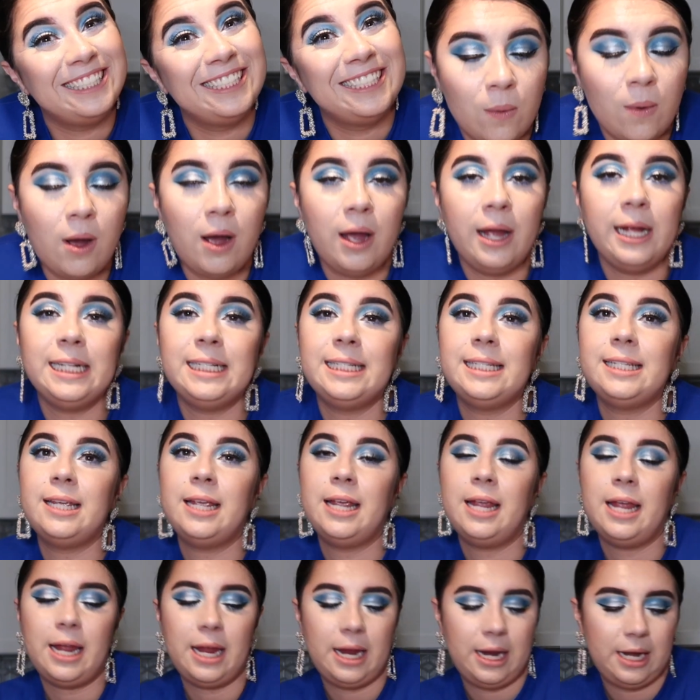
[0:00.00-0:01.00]
Want
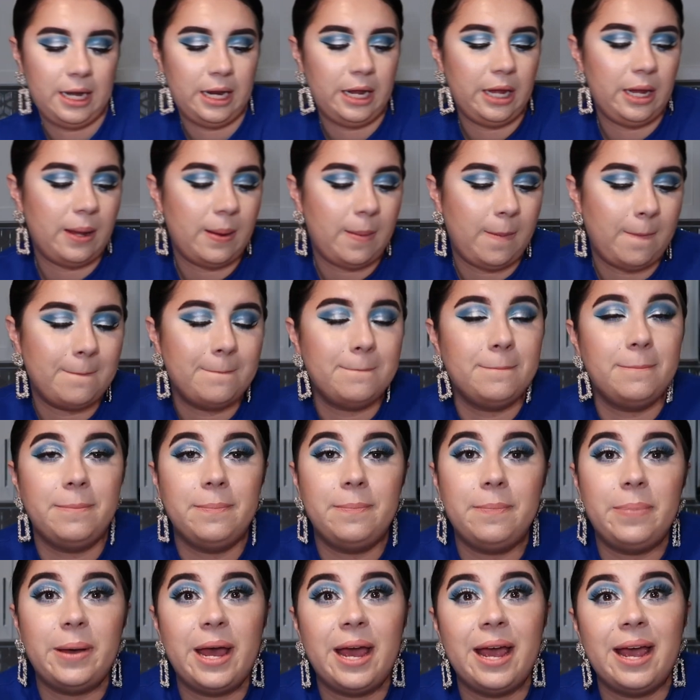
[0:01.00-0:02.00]
any
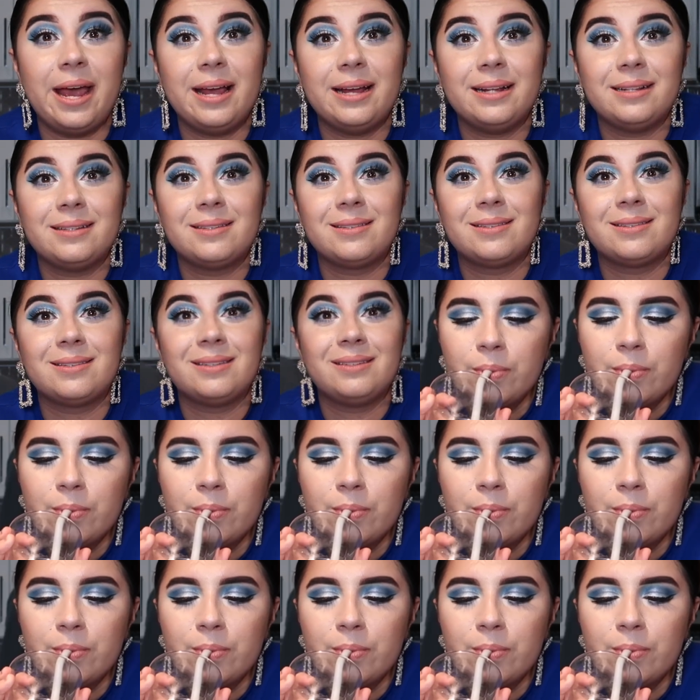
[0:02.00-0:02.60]
pets?